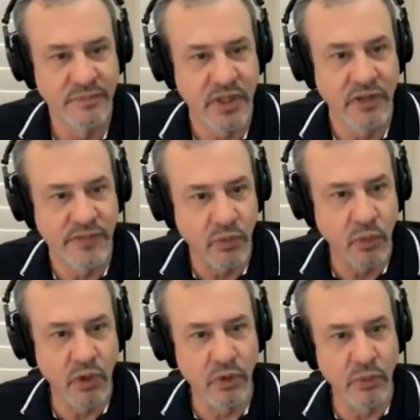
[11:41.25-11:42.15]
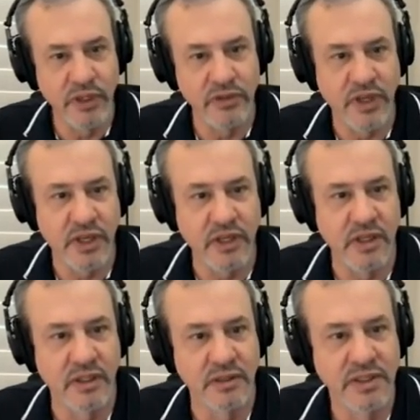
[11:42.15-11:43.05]
If it were, we could take
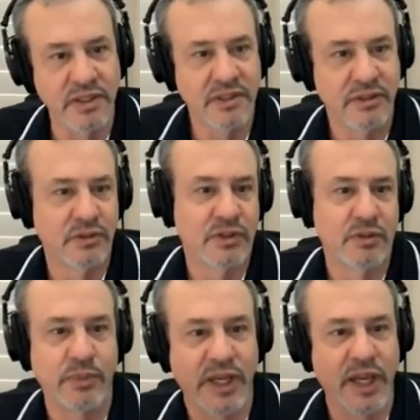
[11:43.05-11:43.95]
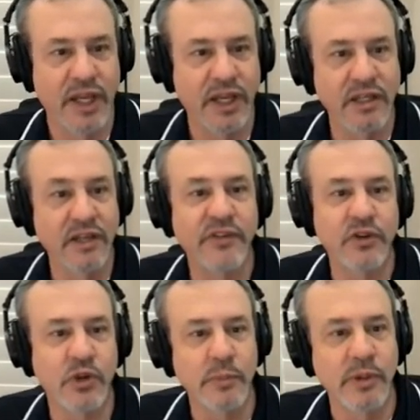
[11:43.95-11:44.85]
a
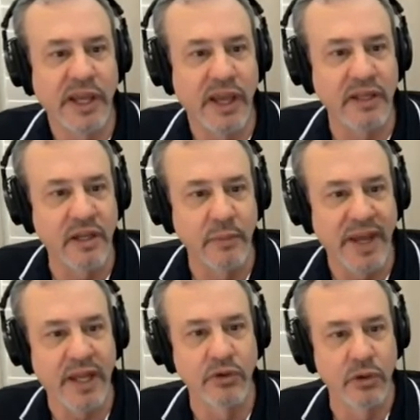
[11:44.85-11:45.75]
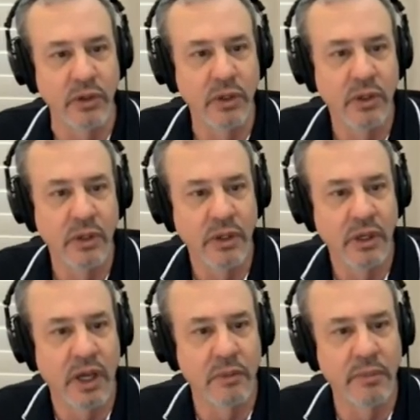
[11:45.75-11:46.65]
infantry brigade commander
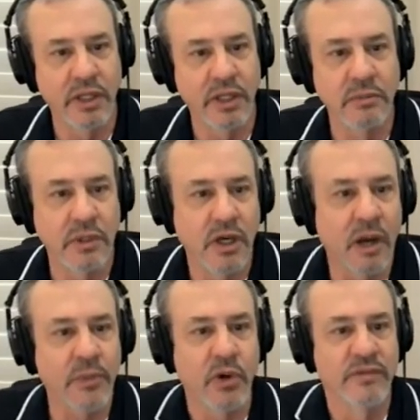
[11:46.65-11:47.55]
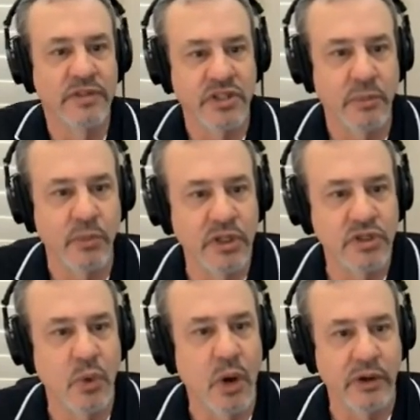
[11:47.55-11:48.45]
and make him commodore of a submarine
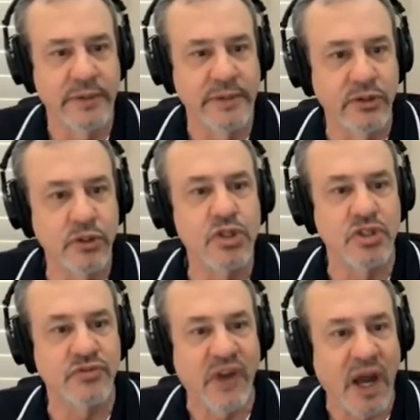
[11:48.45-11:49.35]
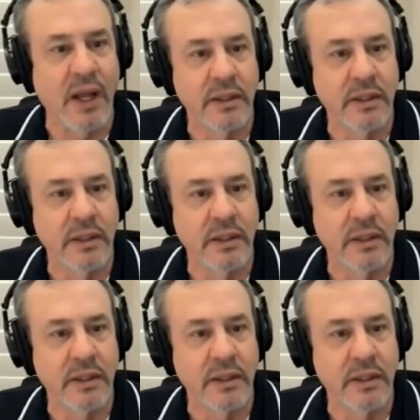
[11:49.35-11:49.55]
squadron, and he'd do just fine.